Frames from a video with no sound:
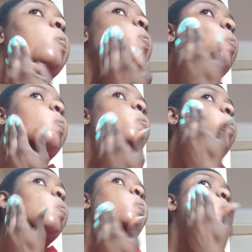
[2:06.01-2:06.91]
You
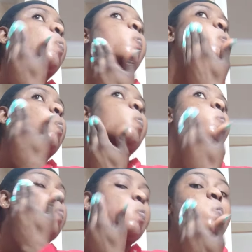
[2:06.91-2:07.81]
see?
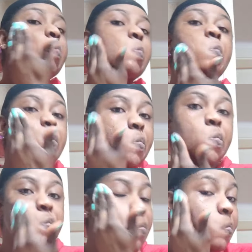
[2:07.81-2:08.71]
Like
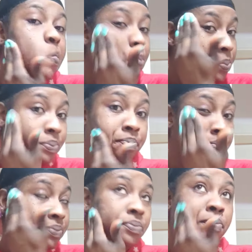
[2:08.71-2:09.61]
I I made a
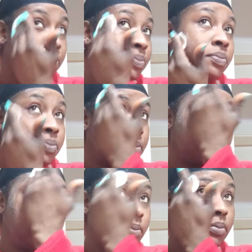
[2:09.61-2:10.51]
video
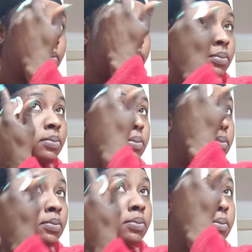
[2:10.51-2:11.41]

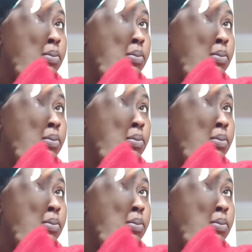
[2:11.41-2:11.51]
that